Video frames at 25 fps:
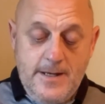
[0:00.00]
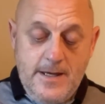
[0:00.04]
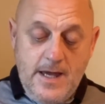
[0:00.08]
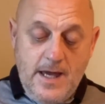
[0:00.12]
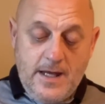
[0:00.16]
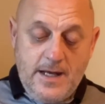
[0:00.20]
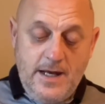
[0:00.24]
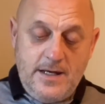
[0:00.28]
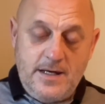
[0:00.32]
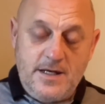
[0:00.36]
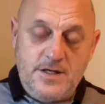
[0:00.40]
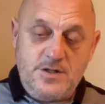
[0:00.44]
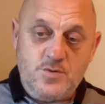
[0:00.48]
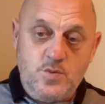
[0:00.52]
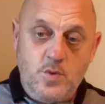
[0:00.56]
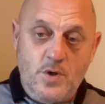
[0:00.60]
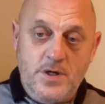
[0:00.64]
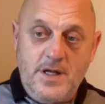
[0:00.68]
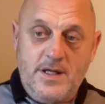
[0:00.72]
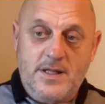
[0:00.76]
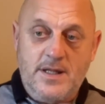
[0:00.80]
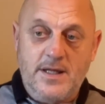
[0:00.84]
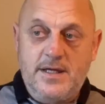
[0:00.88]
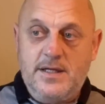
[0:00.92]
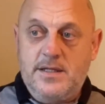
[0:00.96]
And in this one
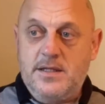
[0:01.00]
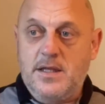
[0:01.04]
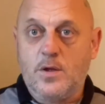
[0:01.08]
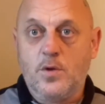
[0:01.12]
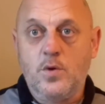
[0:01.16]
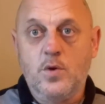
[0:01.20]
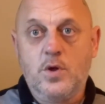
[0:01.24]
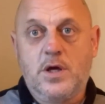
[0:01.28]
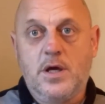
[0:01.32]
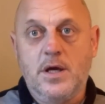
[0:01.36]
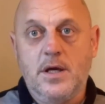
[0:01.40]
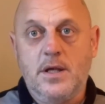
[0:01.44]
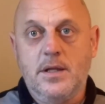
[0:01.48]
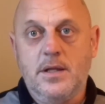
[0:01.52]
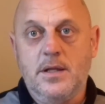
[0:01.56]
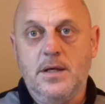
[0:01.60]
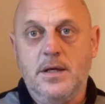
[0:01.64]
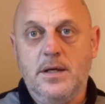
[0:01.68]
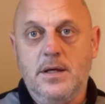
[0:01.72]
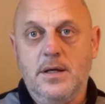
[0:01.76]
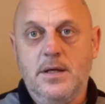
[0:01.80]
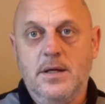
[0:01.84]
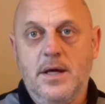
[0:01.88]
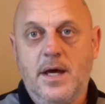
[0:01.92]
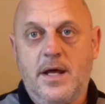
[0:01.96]
I'd like to look at
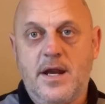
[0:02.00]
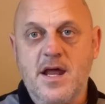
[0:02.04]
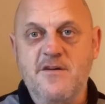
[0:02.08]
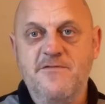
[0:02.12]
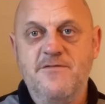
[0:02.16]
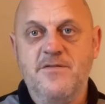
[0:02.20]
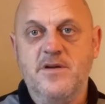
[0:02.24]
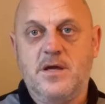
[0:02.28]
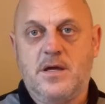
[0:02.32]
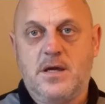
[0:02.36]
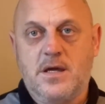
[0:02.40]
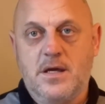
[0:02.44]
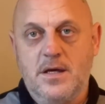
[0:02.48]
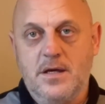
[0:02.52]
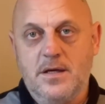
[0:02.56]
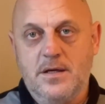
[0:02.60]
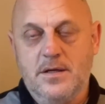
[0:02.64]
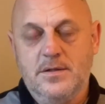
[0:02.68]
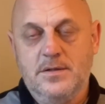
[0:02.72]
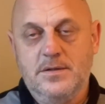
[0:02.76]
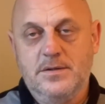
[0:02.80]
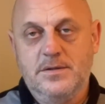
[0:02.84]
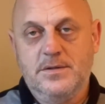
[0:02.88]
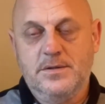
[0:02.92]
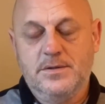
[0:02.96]
the horrific
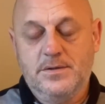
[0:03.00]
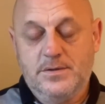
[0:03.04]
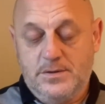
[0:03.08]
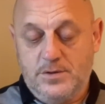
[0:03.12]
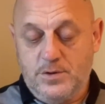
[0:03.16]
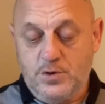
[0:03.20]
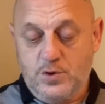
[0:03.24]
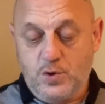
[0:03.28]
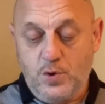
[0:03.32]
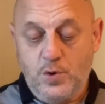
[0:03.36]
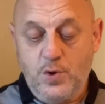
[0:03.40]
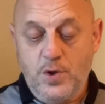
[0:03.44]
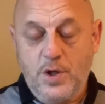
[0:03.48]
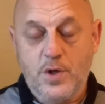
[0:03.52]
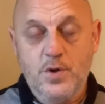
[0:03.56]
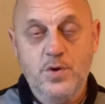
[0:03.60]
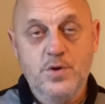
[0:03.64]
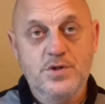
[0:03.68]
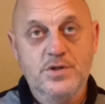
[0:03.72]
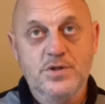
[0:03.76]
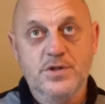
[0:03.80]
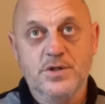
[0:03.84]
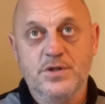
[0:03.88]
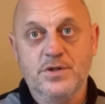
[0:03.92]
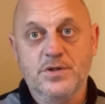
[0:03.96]

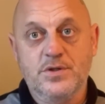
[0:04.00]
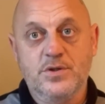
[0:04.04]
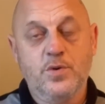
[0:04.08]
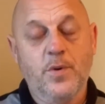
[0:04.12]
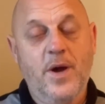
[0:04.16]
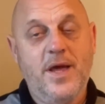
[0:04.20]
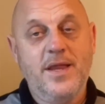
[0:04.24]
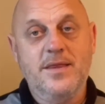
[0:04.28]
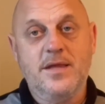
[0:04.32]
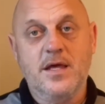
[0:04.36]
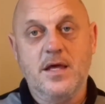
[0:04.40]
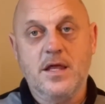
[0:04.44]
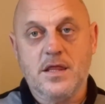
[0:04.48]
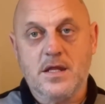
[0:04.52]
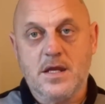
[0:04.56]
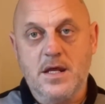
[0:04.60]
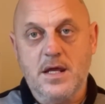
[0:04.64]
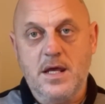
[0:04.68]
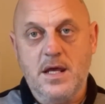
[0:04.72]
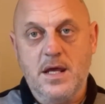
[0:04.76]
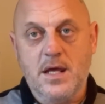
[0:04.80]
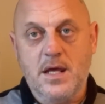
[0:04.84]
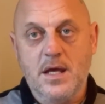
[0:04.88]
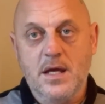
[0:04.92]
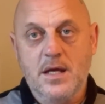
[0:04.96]

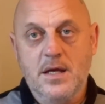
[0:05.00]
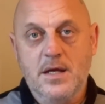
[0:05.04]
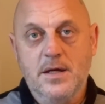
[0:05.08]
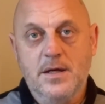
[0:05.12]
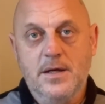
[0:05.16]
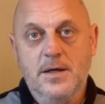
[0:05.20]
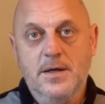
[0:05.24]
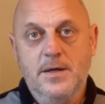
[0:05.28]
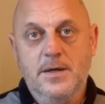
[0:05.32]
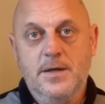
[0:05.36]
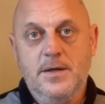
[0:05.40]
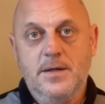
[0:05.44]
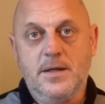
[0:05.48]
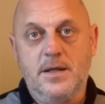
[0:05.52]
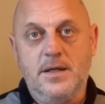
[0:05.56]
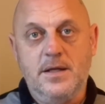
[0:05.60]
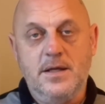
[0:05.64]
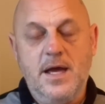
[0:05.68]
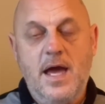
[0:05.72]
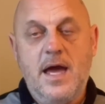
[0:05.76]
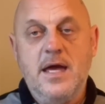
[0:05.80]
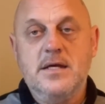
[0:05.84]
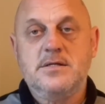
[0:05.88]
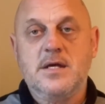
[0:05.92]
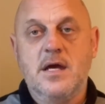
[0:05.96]
2023 that the
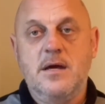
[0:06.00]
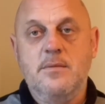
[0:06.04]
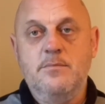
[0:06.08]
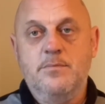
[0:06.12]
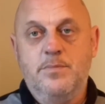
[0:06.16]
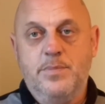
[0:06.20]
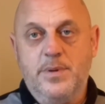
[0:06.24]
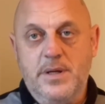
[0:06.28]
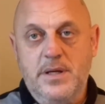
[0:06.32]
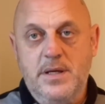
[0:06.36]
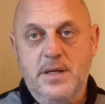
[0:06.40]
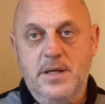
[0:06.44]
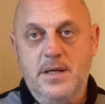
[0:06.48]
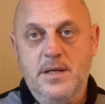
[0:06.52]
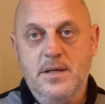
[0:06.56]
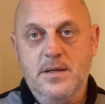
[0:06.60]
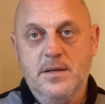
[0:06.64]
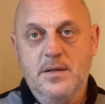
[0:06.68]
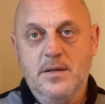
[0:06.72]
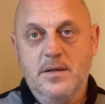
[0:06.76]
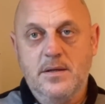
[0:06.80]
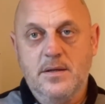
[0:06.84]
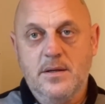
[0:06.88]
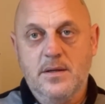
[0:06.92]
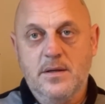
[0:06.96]
SNP
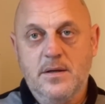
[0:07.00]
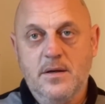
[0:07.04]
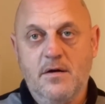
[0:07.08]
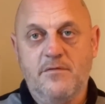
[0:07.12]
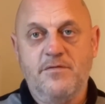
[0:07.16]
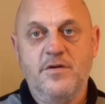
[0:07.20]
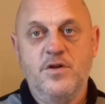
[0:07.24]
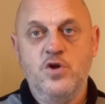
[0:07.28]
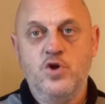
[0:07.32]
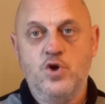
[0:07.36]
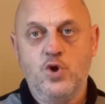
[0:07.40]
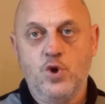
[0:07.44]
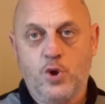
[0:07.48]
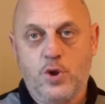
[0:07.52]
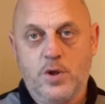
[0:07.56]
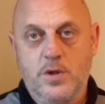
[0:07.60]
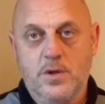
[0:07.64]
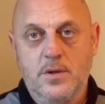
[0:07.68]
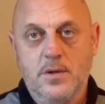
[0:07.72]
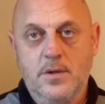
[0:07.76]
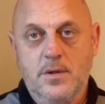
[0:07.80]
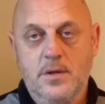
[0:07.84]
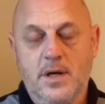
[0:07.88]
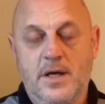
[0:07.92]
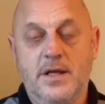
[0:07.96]
have endured,
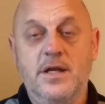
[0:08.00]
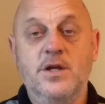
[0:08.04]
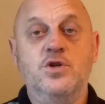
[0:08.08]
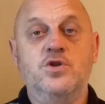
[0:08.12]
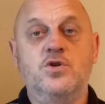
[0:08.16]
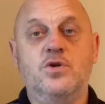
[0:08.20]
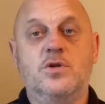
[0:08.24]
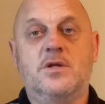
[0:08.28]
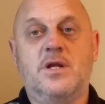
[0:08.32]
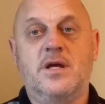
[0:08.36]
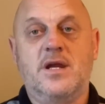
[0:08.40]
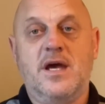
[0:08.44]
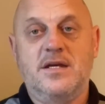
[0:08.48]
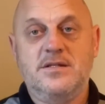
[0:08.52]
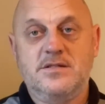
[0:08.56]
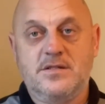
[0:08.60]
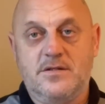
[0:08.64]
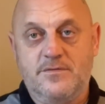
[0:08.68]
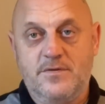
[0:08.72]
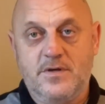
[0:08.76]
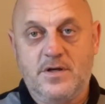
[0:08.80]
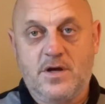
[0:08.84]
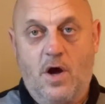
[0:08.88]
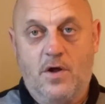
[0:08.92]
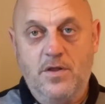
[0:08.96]
and endured the rest
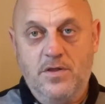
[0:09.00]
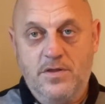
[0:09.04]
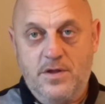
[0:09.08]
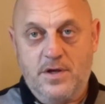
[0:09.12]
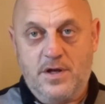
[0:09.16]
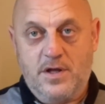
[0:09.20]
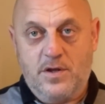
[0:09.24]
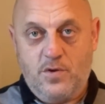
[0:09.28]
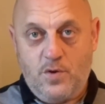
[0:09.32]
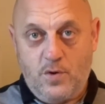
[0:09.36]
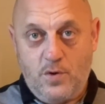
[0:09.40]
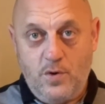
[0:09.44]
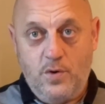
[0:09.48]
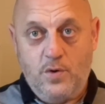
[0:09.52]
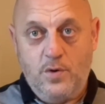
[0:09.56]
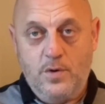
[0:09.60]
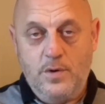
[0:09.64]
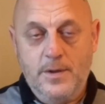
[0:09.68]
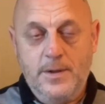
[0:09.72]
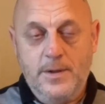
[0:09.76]
of the country too.